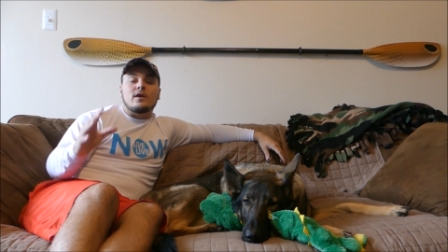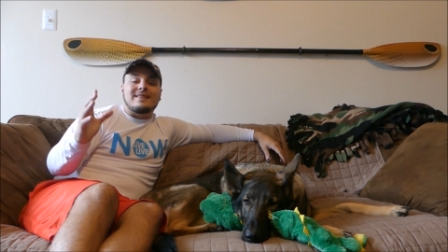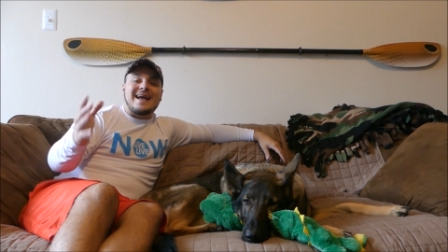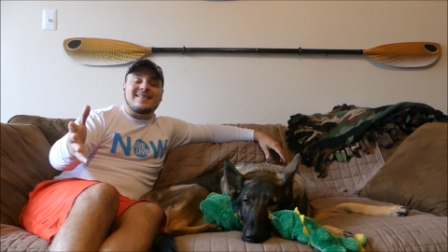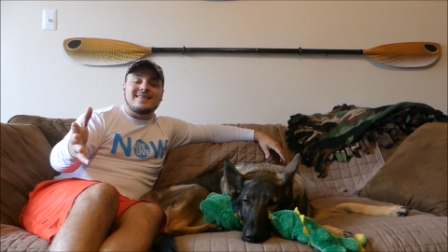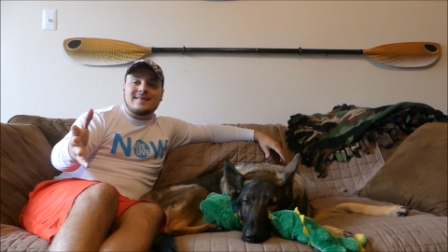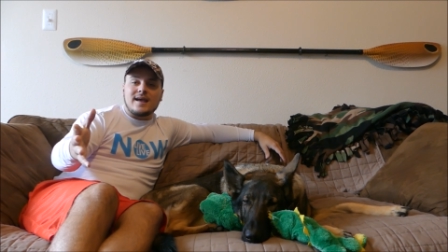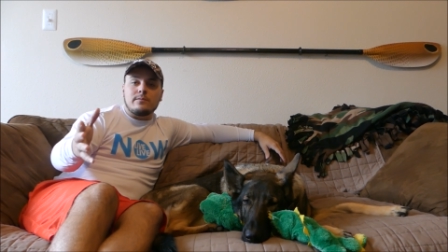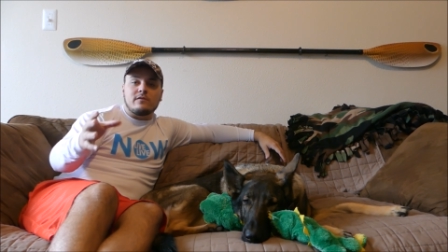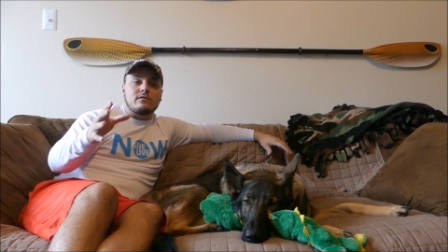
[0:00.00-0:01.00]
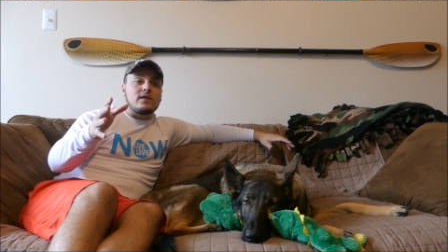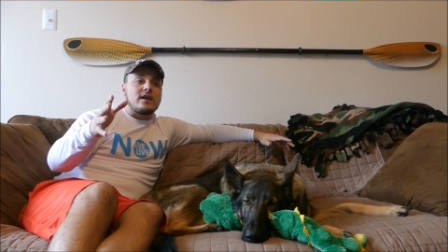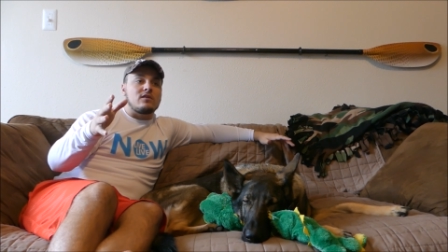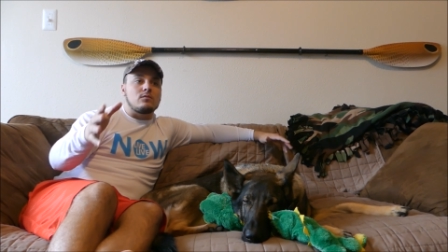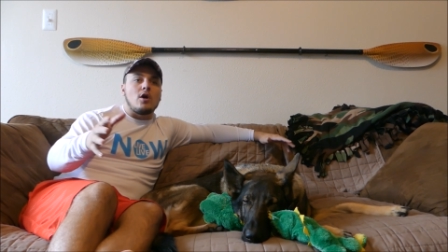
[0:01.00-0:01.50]
And that's the type of,
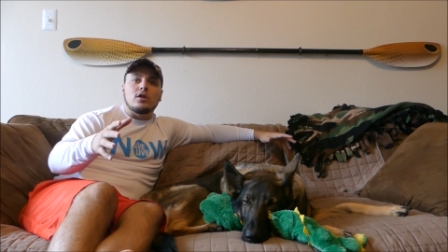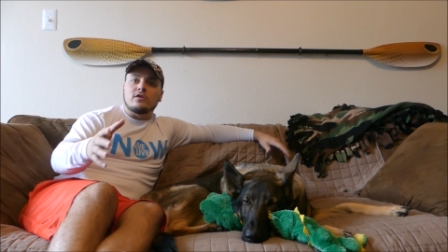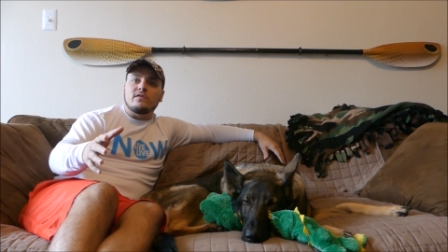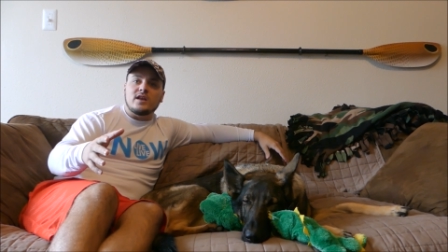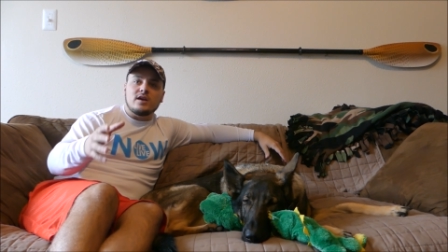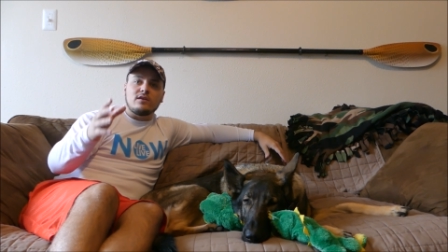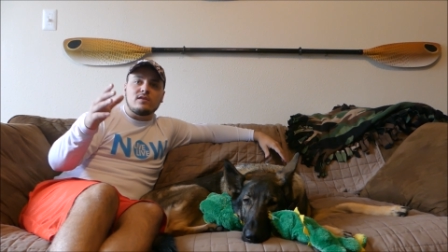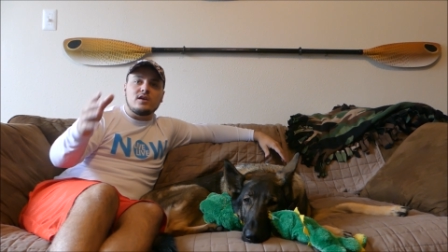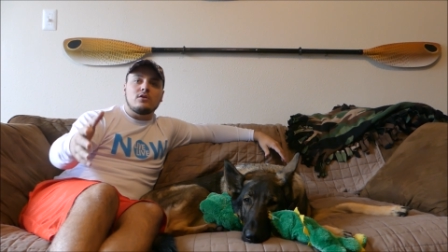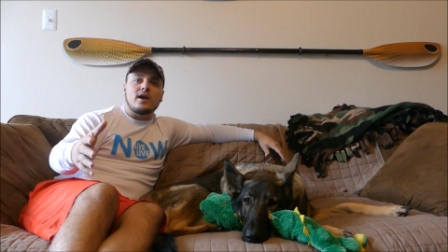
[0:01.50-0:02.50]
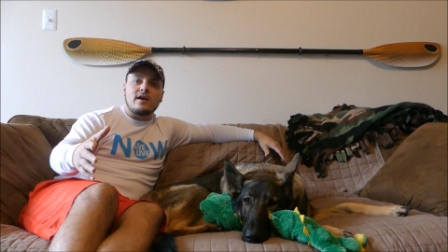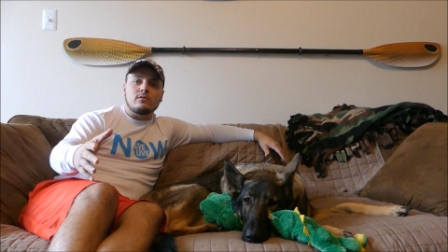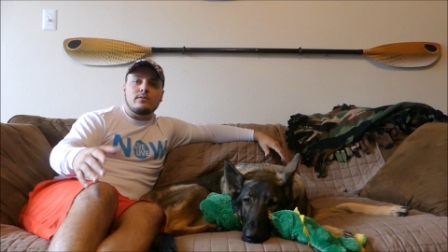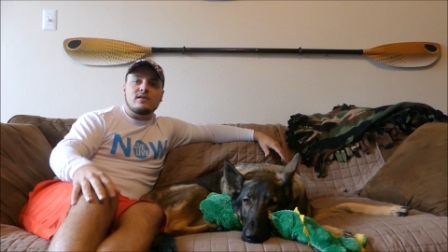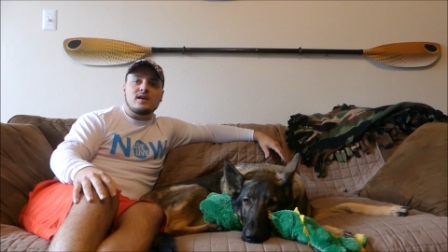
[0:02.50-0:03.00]
like, smaller videos that you guys
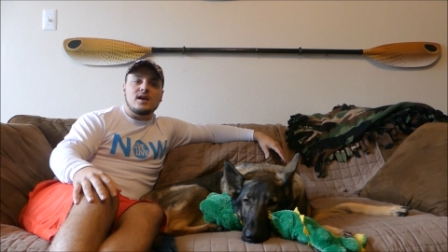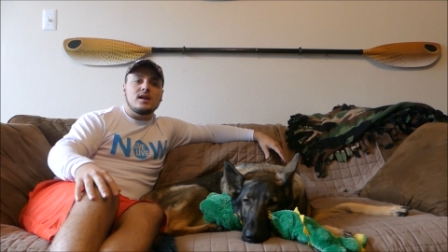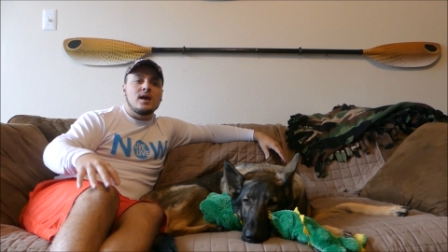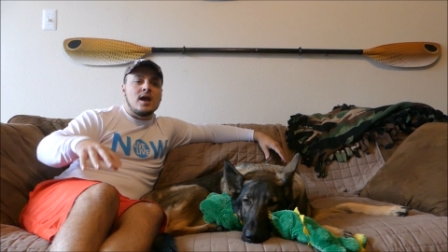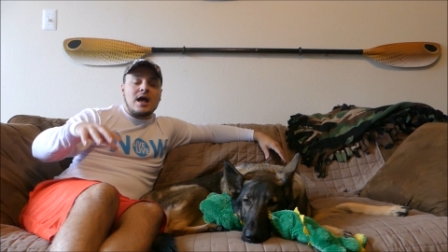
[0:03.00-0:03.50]
will be seeing.